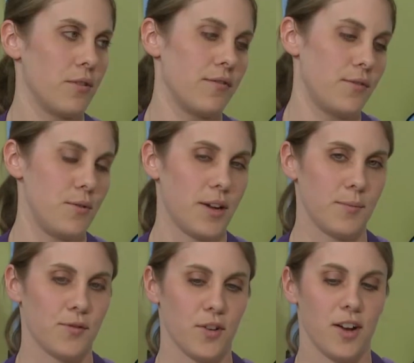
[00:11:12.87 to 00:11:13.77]
their food
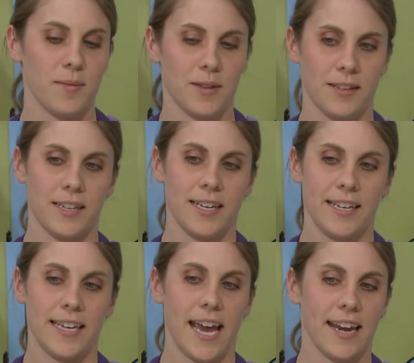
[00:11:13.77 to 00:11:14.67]
comes from, and
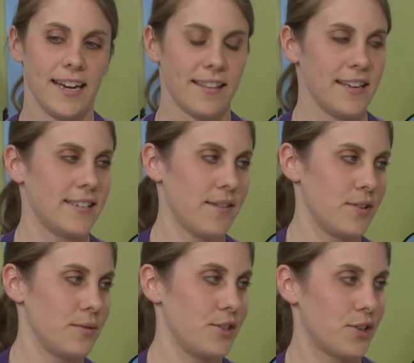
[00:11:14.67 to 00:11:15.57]
canning, I think, is having
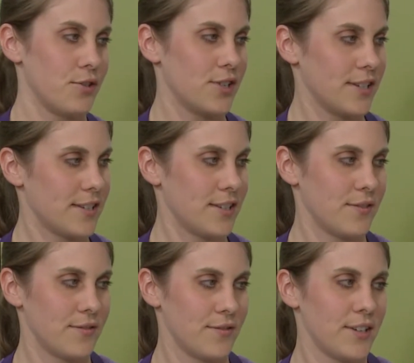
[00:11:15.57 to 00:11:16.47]
a resurgence
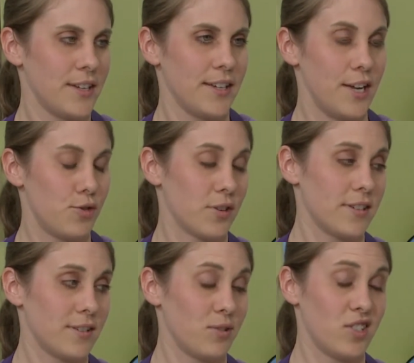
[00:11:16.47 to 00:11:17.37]
of
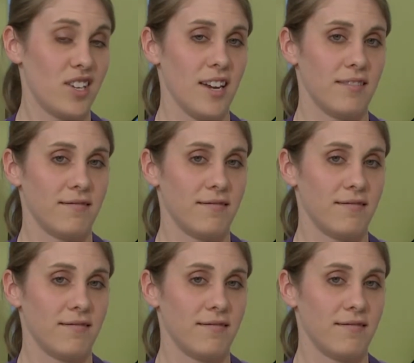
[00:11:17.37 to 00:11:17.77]
interest, which is good.